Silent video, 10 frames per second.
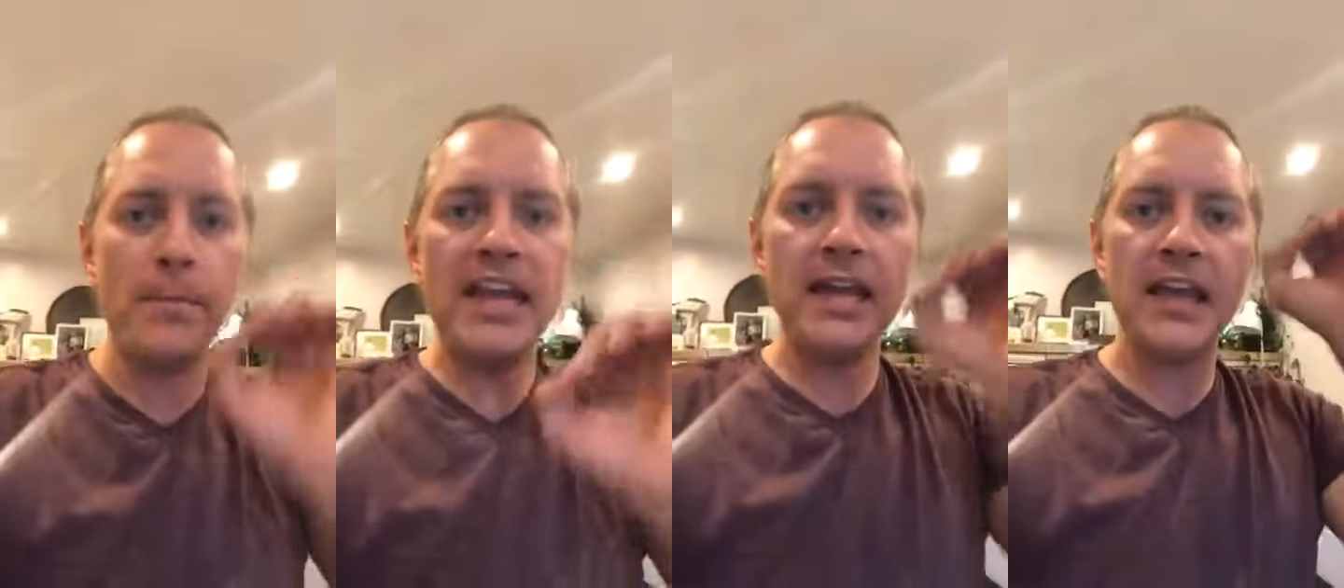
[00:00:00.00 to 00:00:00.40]

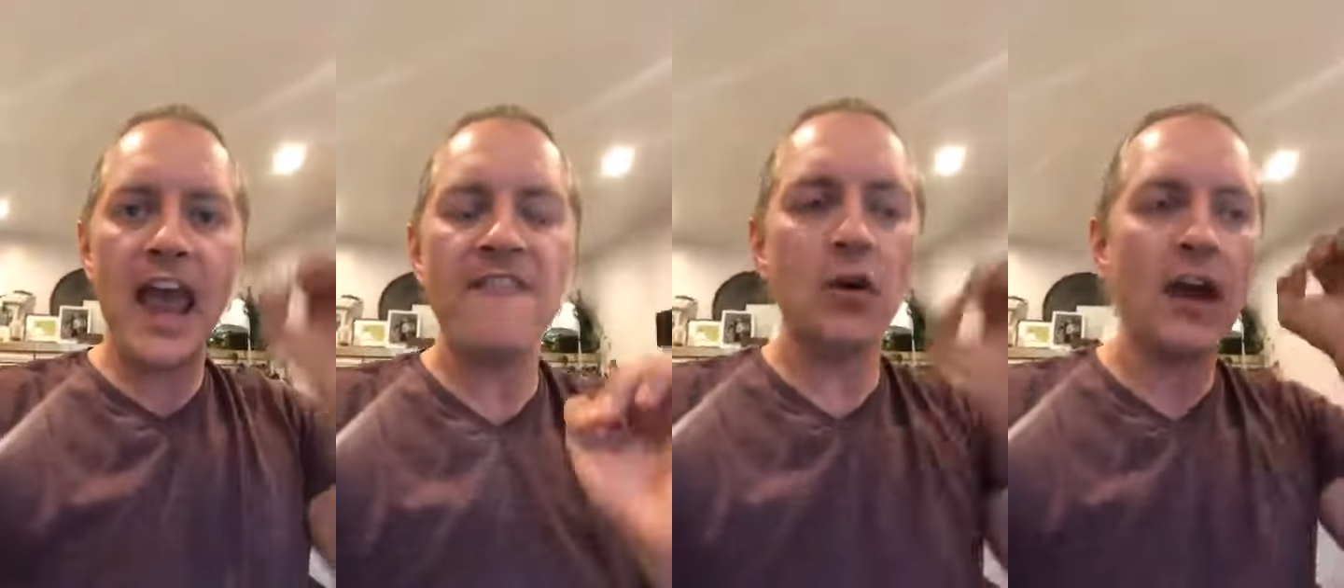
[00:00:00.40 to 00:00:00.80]
being
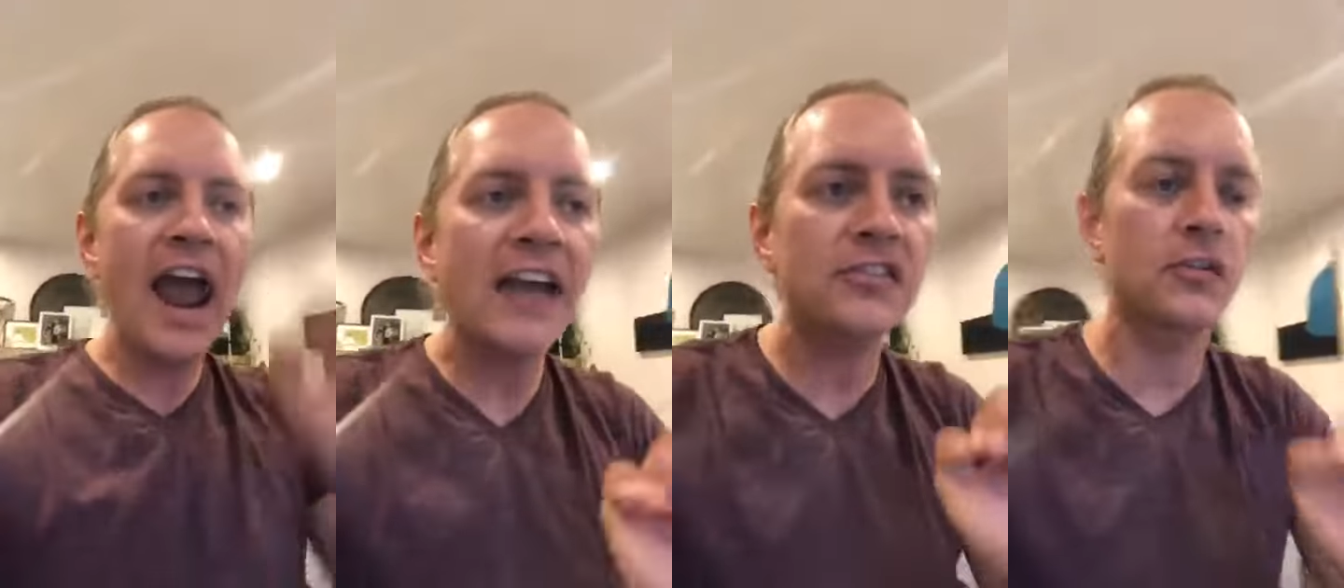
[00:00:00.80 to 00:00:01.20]
ever
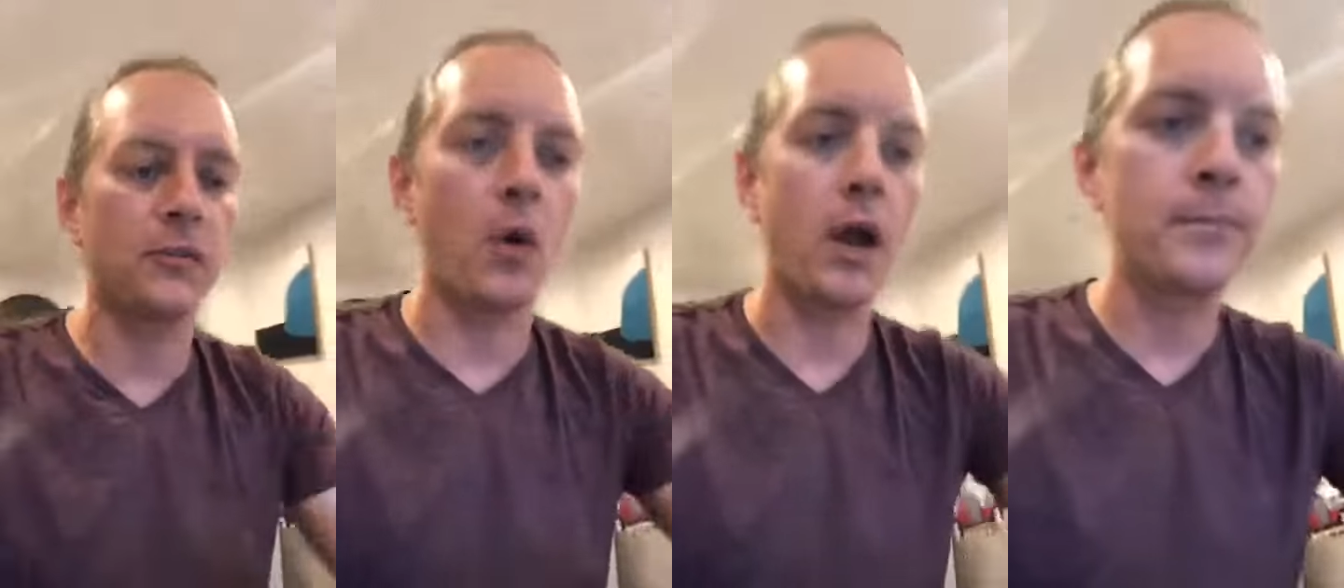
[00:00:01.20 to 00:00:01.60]
asked
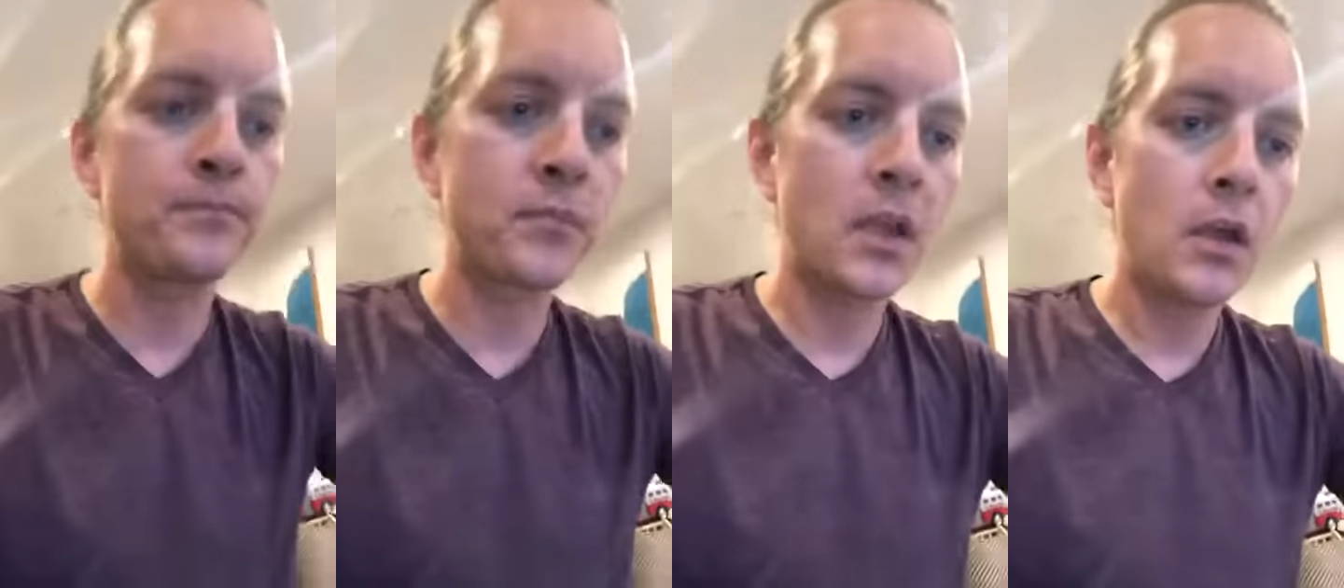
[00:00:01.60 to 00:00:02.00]
for.
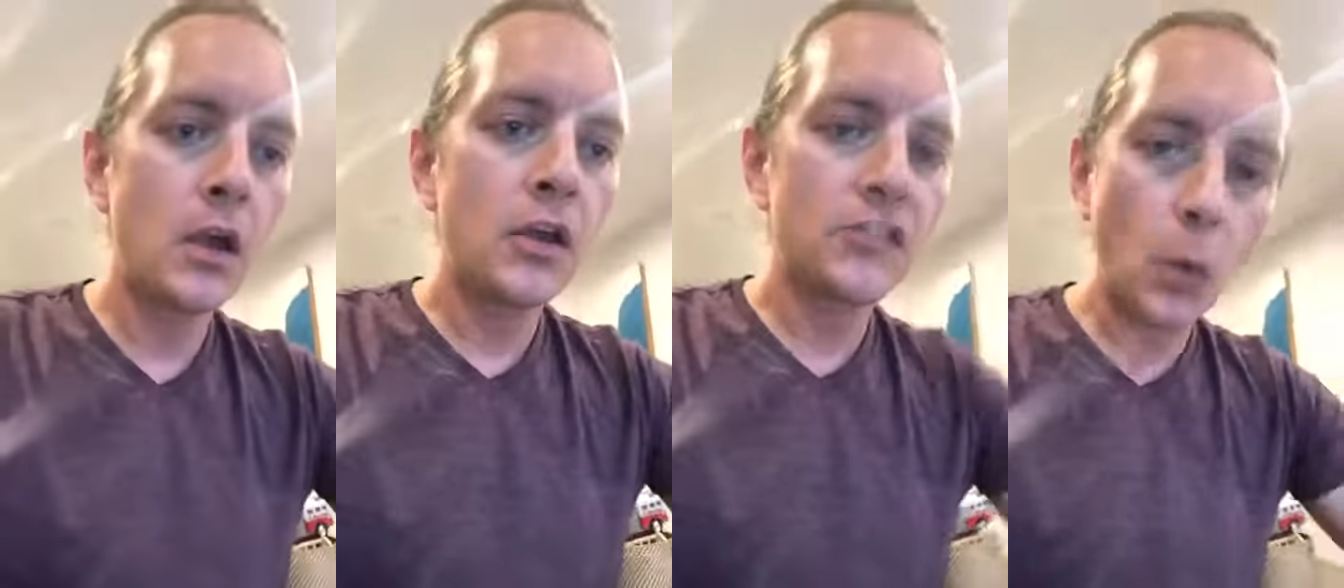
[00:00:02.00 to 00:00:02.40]
So